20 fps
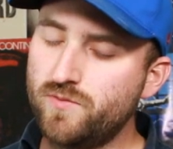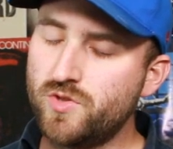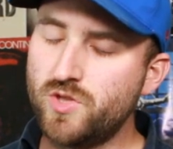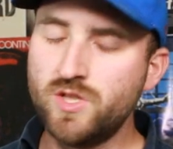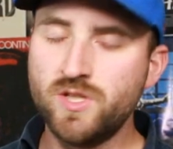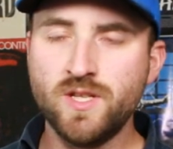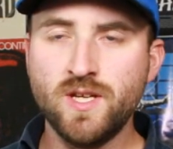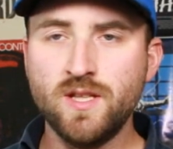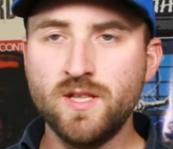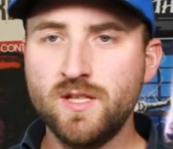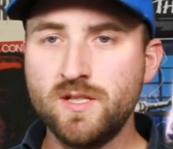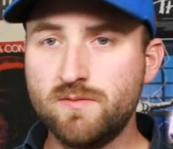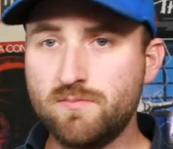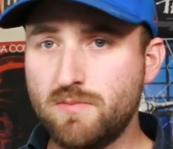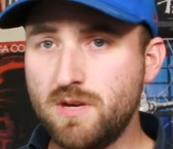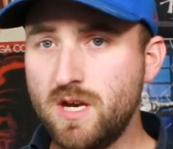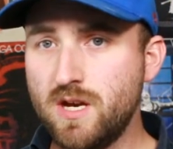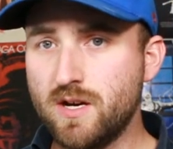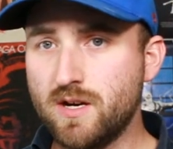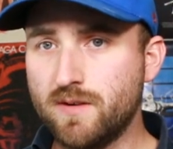just like this
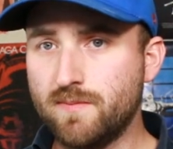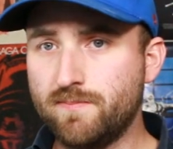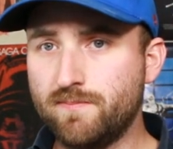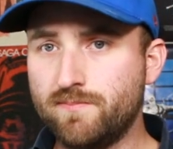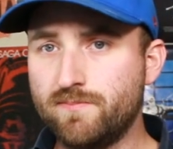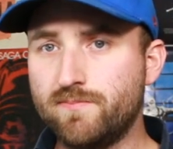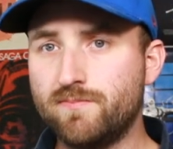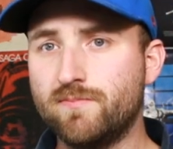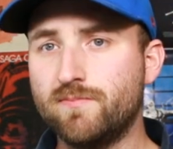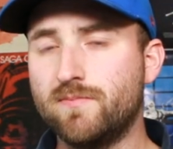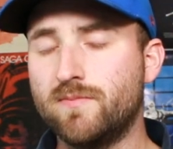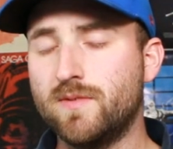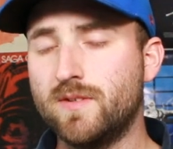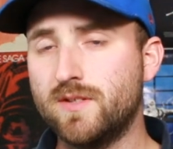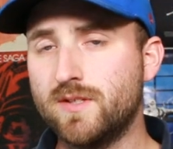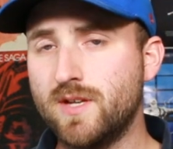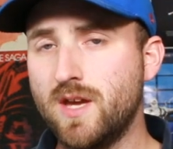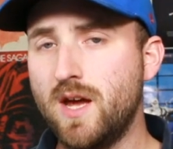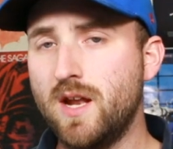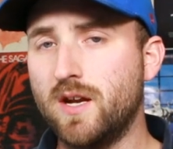beer.
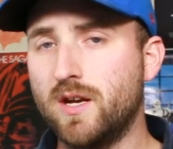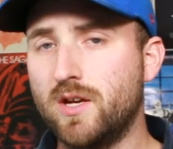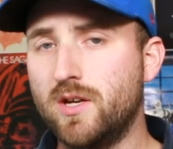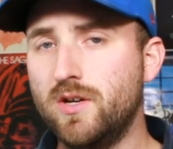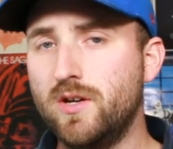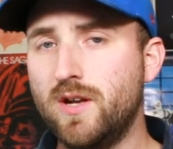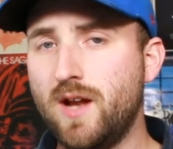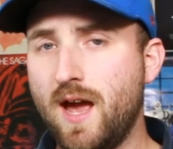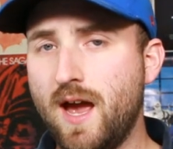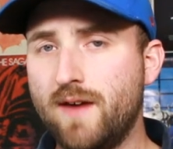It's got a good